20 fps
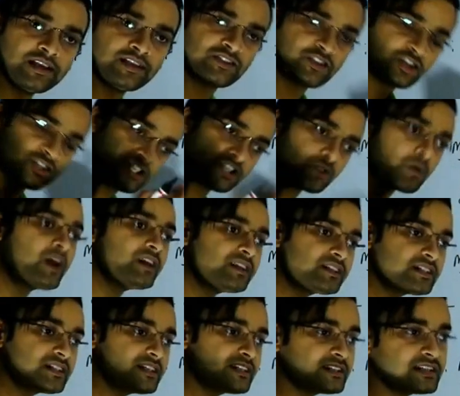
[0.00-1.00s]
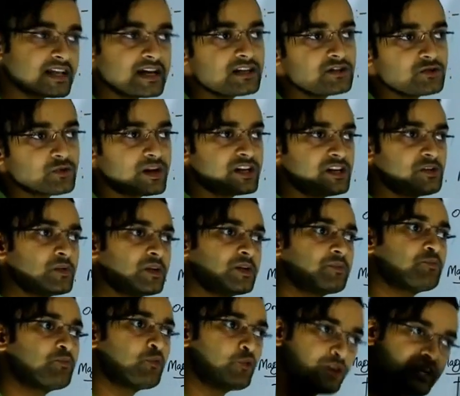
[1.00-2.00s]
is such a quantity that when you
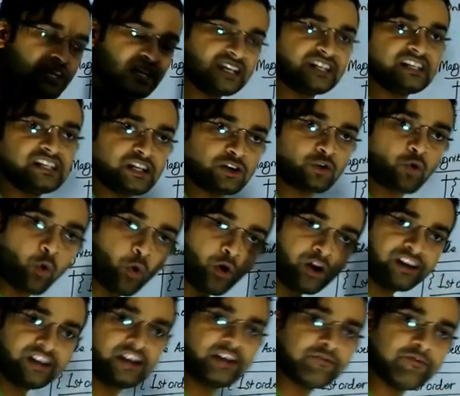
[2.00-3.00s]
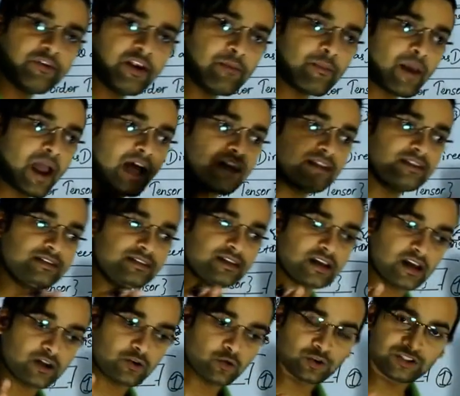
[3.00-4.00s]
are putting in a coordinate frame and
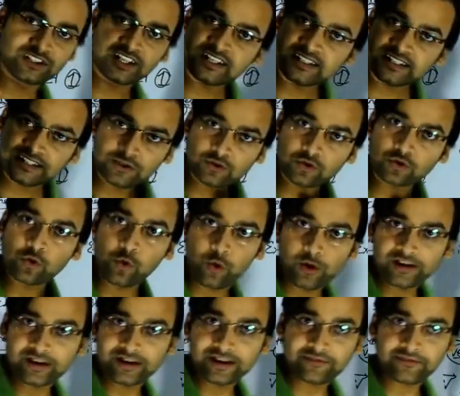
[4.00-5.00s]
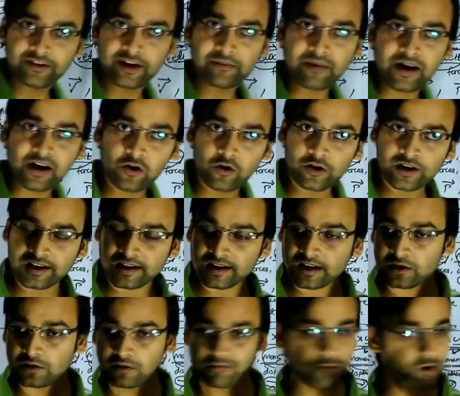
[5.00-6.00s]
rotating your coordinate frame
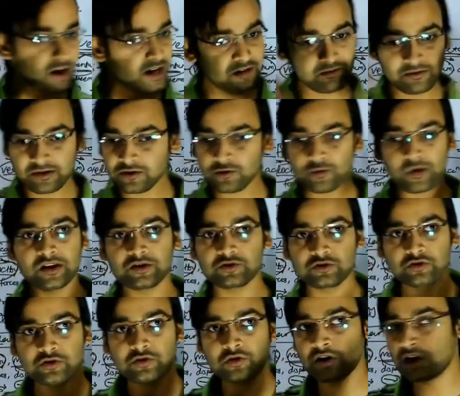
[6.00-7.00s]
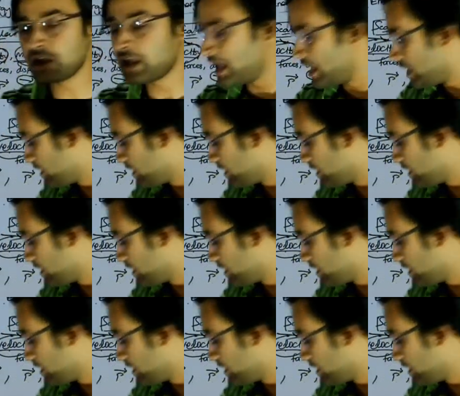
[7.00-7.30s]
accordingly, whatever you want to do,